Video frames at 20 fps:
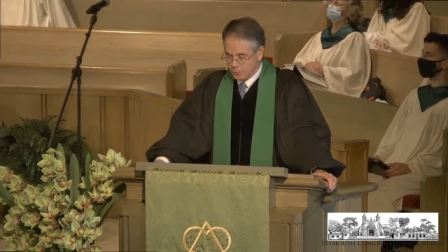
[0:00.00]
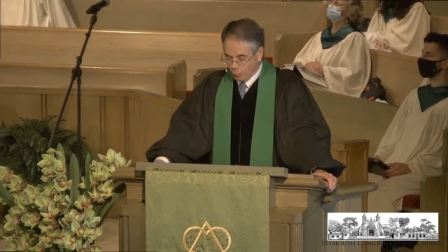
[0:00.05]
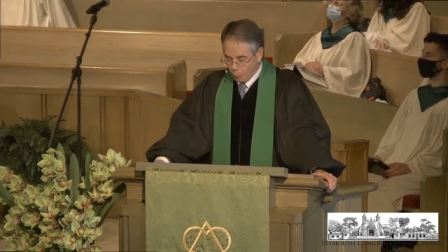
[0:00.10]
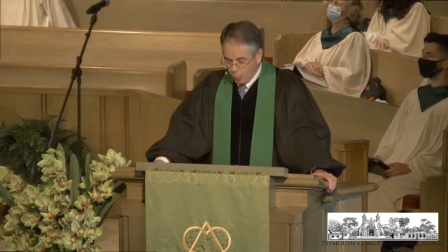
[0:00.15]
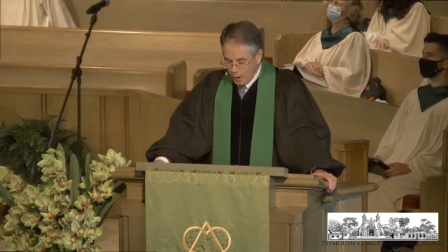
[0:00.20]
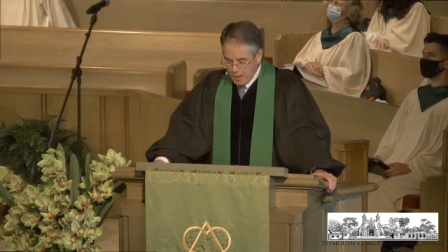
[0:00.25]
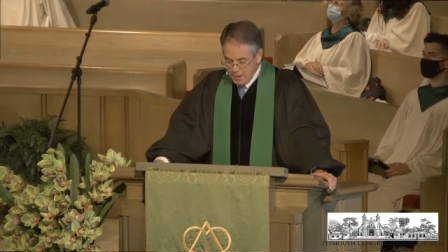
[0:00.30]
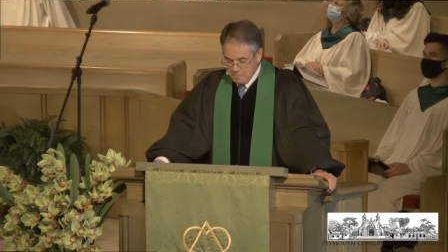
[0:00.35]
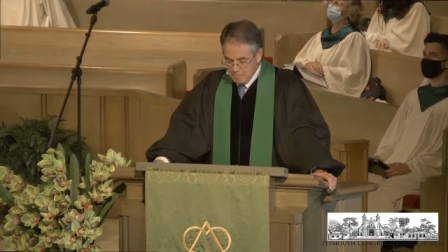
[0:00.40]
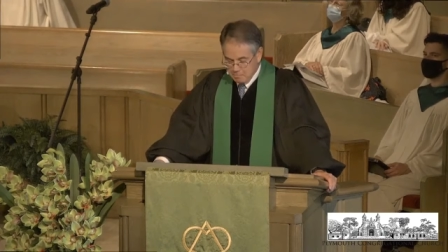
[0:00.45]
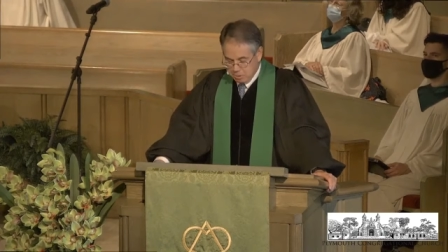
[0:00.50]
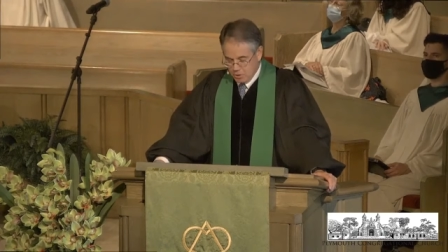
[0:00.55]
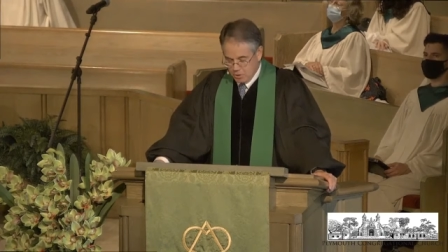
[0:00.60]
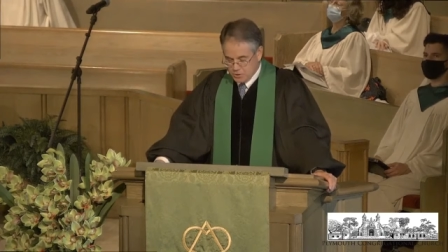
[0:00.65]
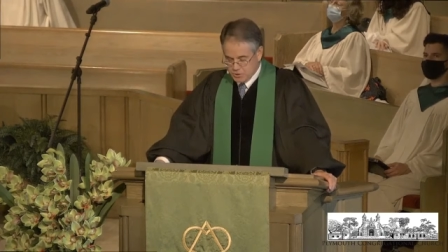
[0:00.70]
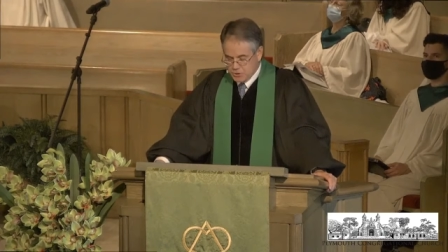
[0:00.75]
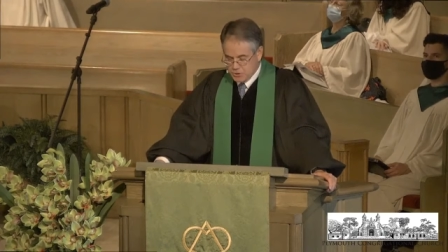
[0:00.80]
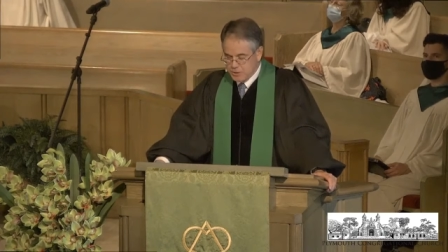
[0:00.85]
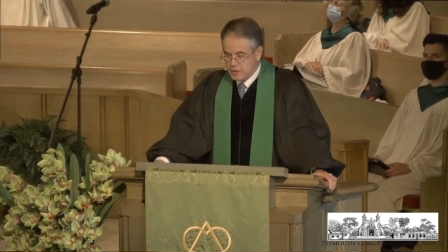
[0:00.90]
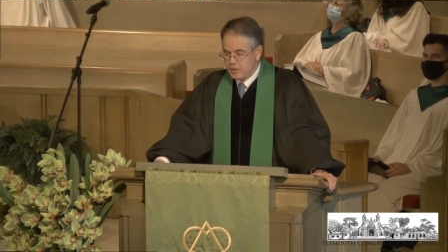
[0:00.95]
one
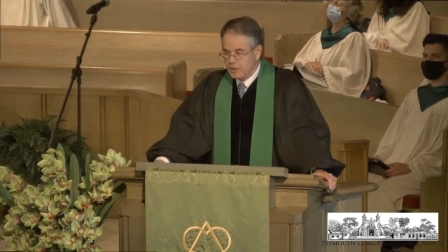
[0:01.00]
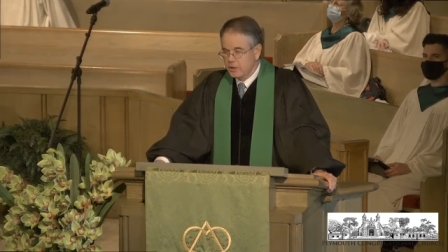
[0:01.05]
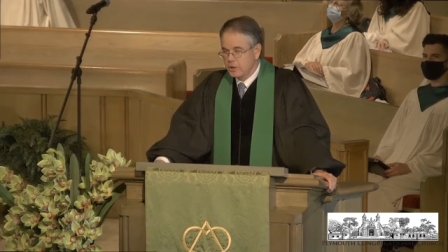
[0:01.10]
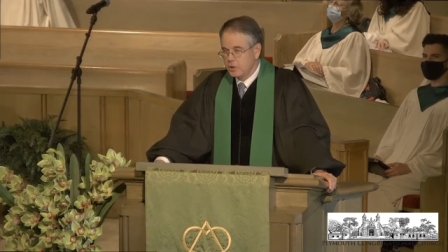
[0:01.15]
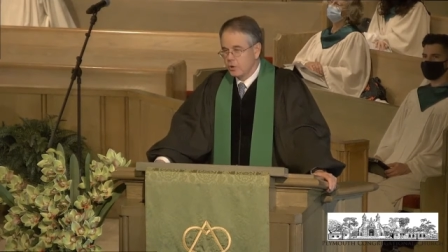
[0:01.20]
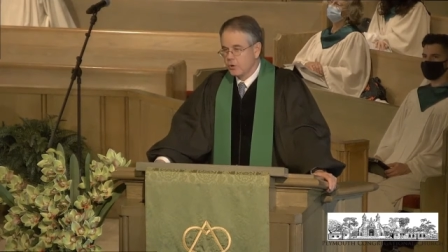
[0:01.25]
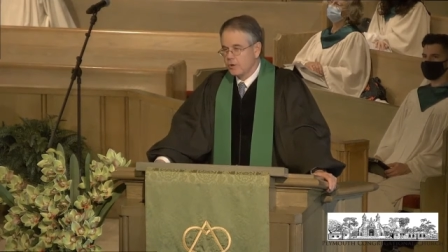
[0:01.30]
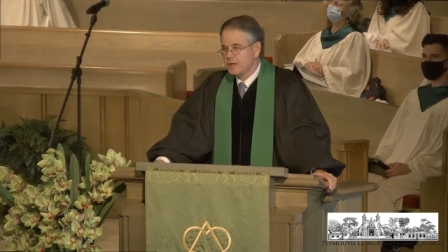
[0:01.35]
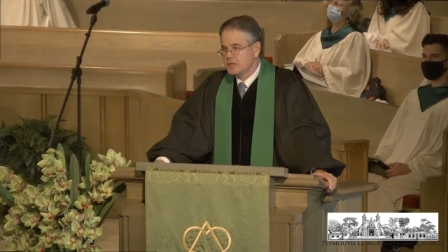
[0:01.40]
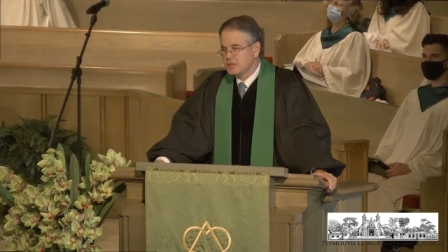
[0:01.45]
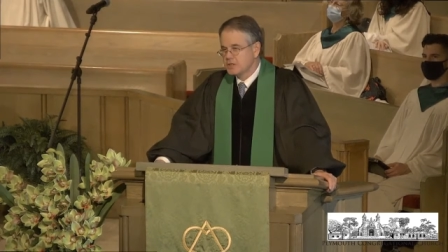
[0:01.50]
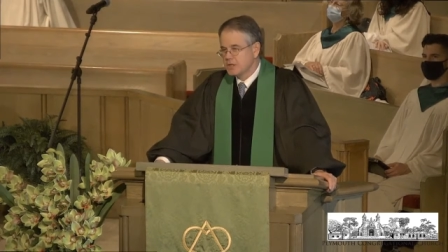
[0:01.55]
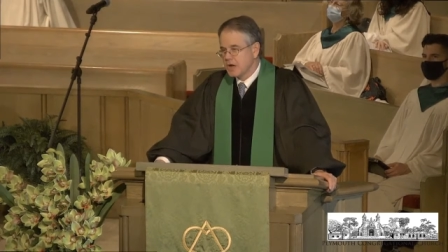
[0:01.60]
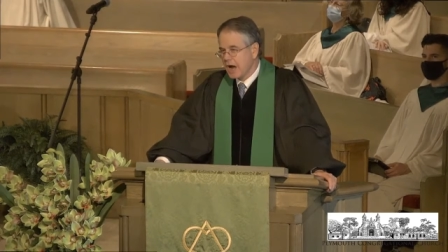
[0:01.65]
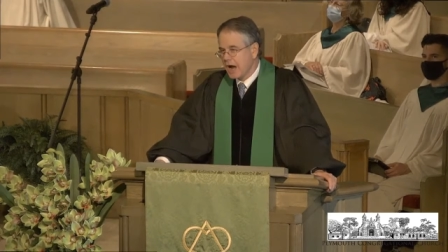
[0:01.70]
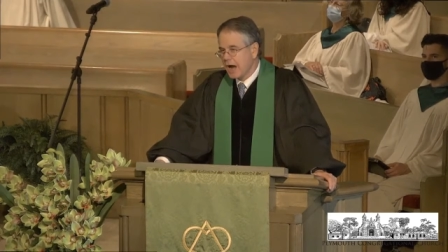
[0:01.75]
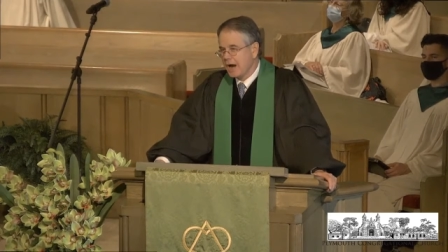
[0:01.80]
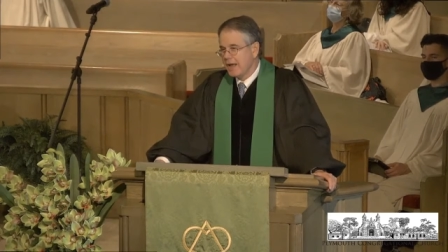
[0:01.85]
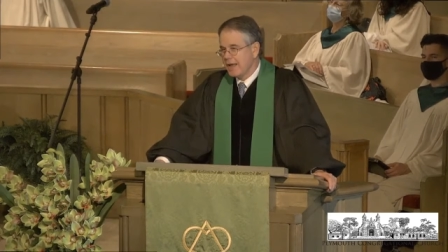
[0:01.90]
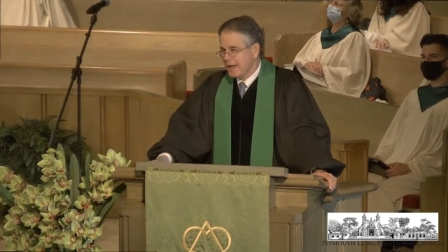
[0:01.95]
person in her
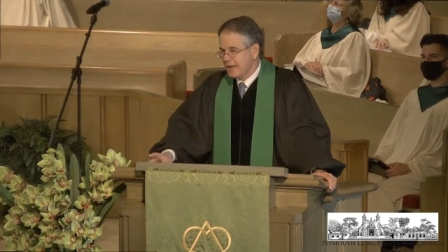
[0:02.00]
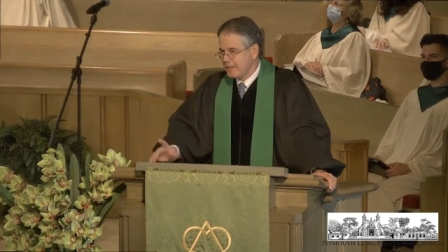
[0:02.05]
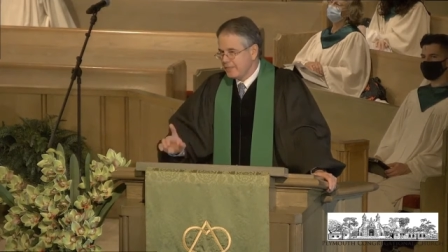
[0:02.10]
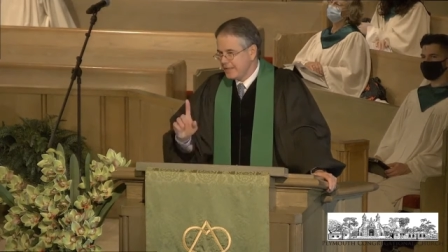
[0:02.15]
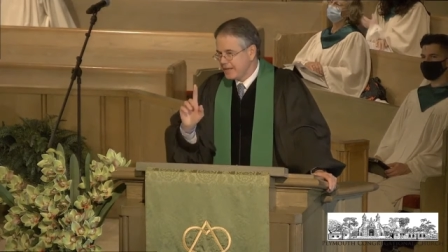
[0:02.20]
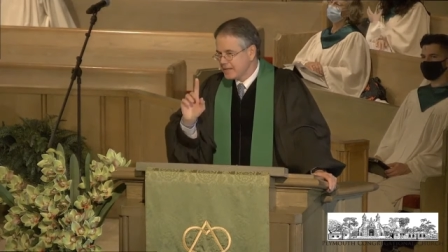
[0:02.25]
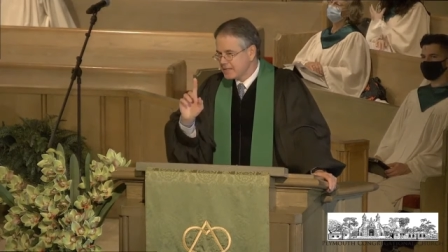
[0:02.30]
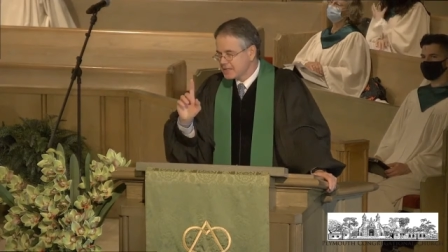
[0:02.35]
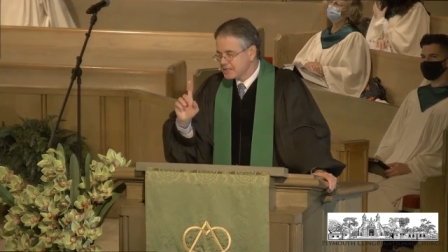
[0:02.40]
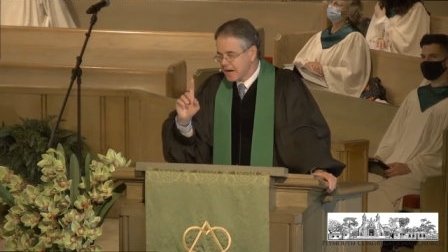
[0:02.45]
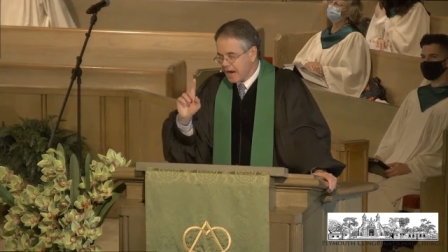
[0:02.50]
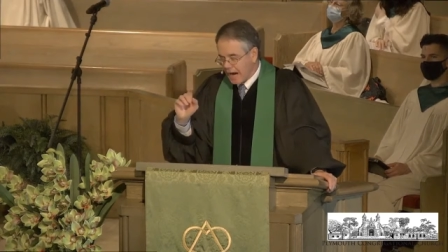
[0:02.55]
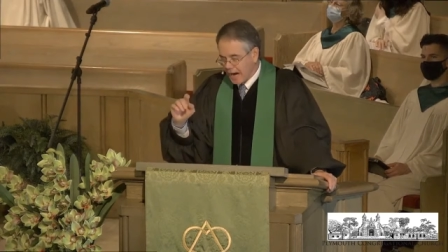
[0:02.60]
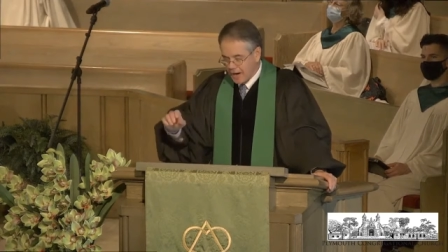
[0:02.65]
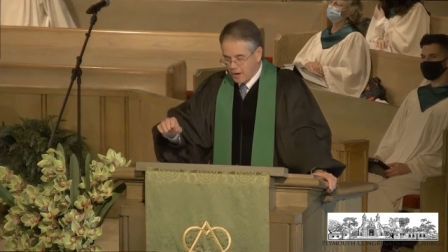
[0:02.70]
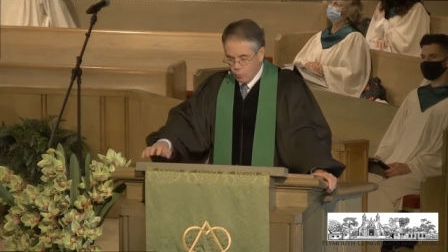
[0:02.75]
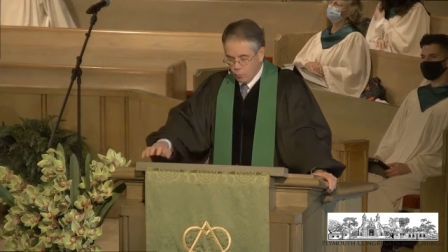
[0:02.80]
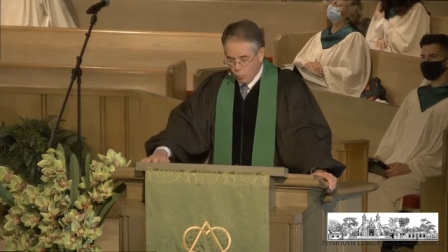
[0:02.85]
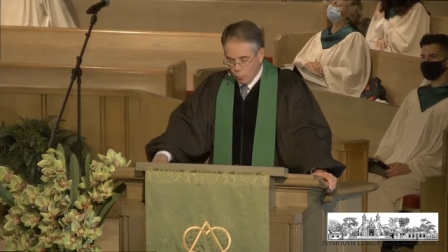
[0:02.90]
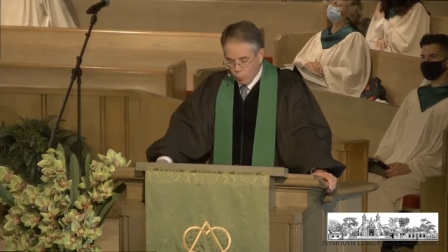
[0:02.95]
entire in the
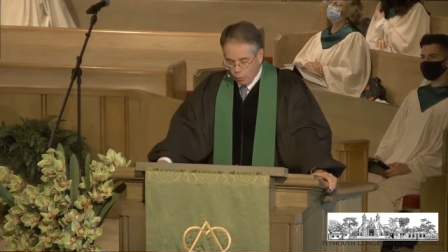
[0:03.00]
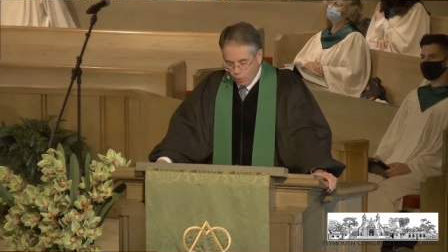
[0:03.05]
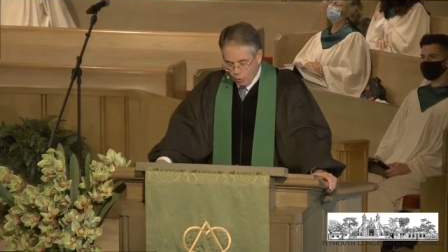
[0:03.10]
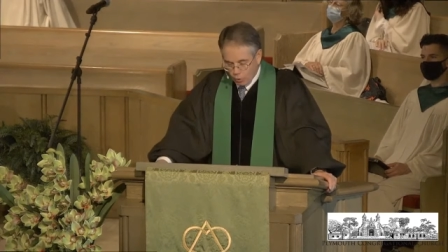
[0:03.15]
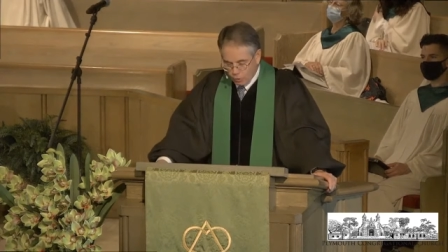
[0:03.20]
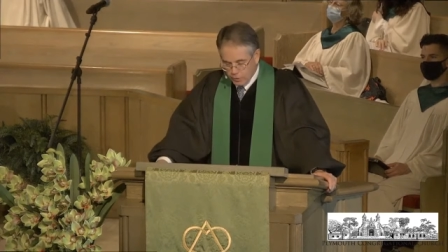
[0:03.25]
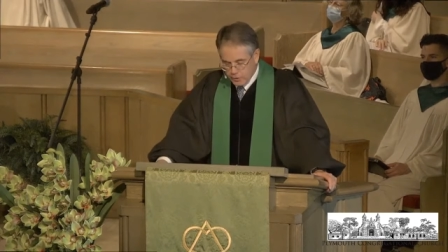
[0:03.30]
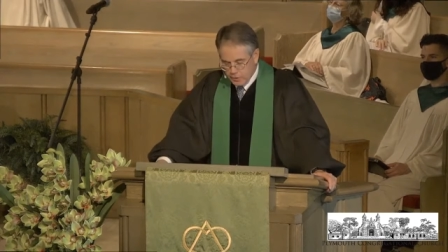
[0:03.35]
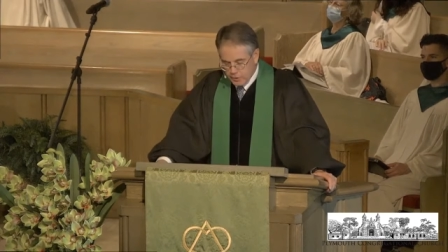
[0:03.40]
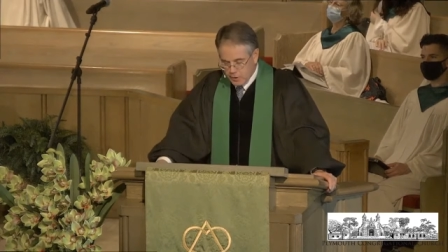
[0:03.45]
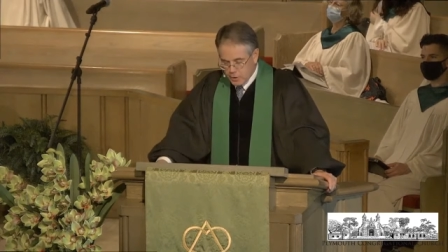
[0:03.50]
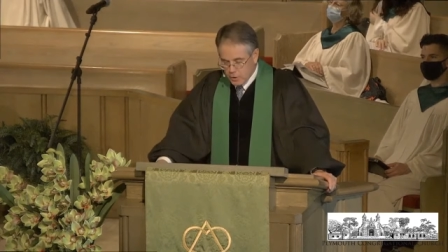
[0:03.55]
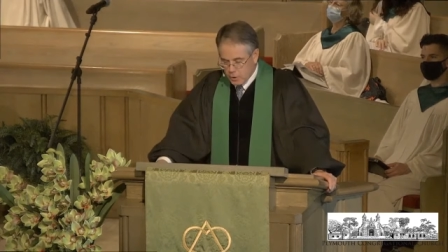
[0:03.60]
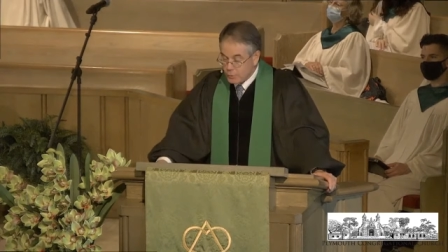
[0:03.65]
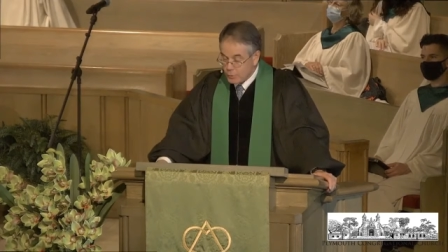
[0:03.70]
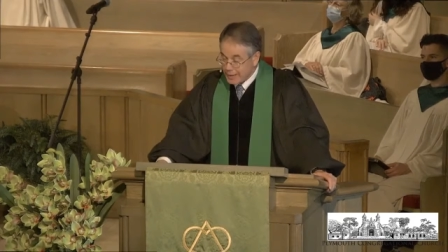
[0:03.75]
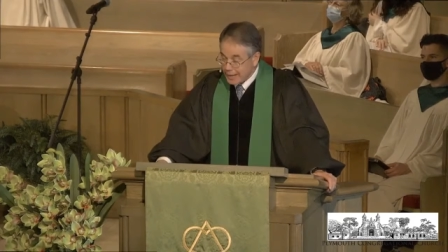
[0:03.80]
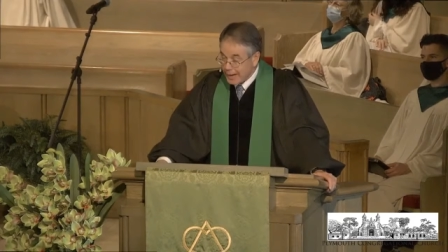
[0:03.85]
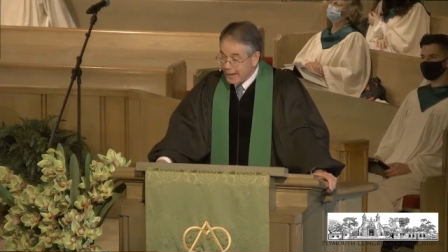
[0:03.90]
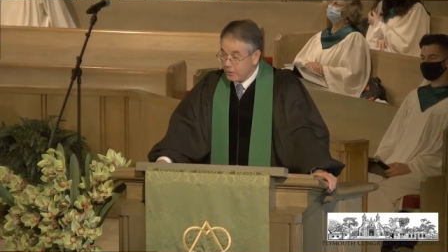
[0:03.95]
entire world
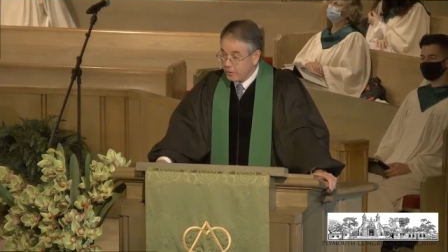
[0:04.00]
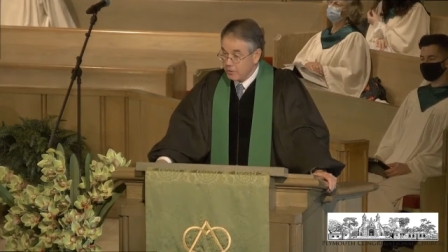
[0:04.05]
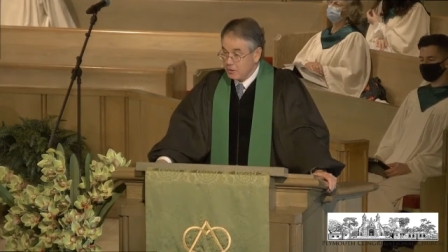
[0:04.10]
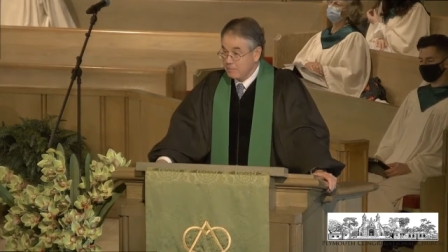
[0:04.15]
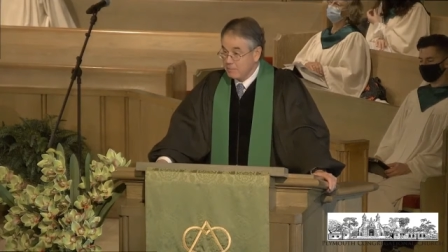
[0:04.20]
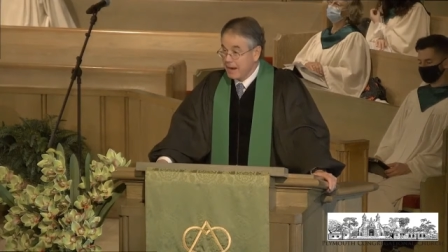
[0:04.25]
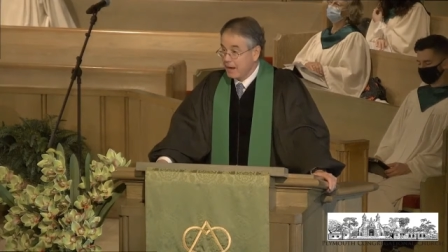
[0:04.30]
who cared